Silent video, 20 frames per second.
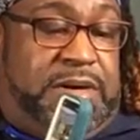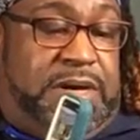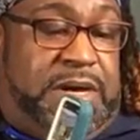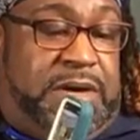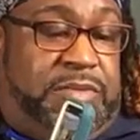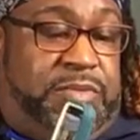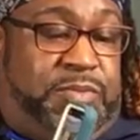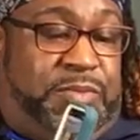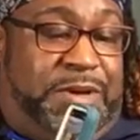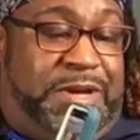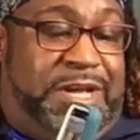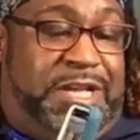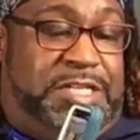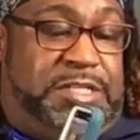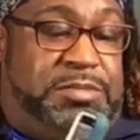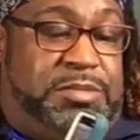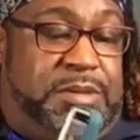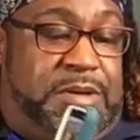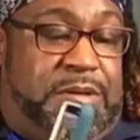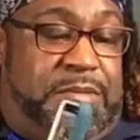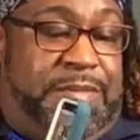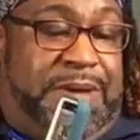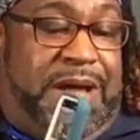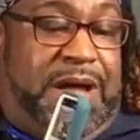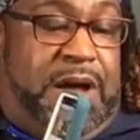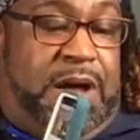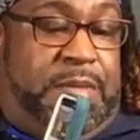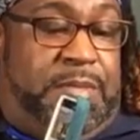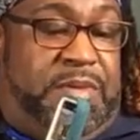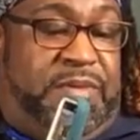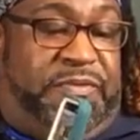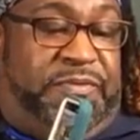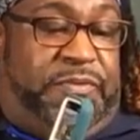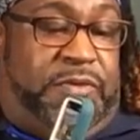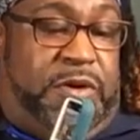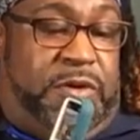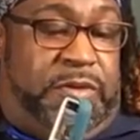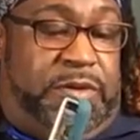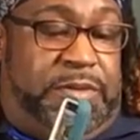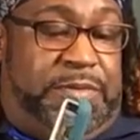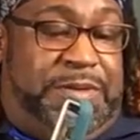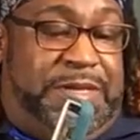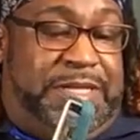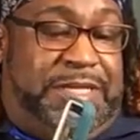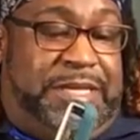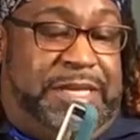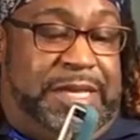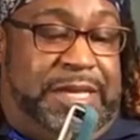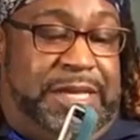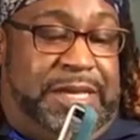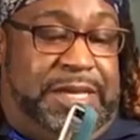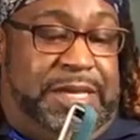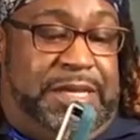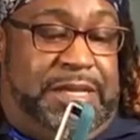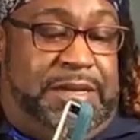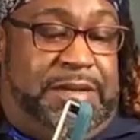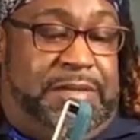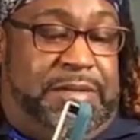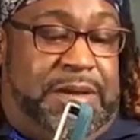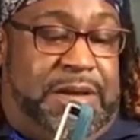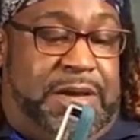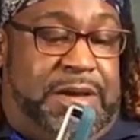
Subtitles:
a reasonable amount before we begin.